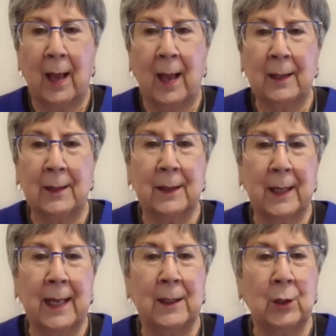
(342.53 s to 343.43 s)
And
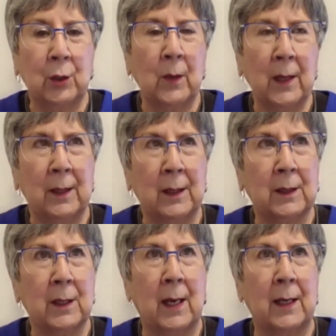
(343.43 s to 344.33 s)
in doing
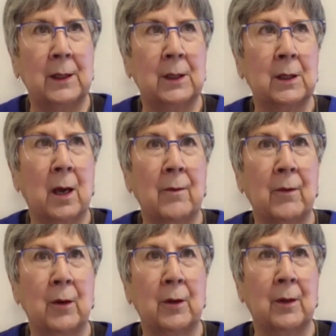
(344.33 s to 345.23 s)
this, I
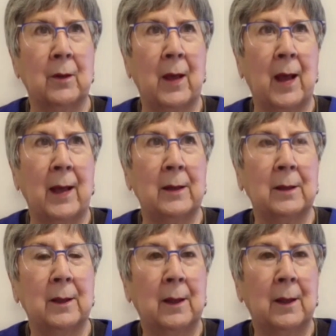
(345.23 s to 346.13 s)
discovered that,
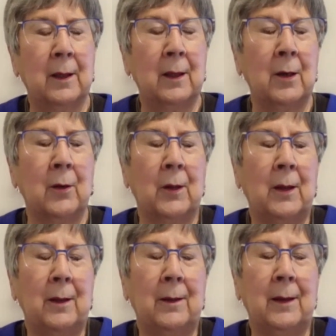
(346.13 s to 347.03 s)
you know, the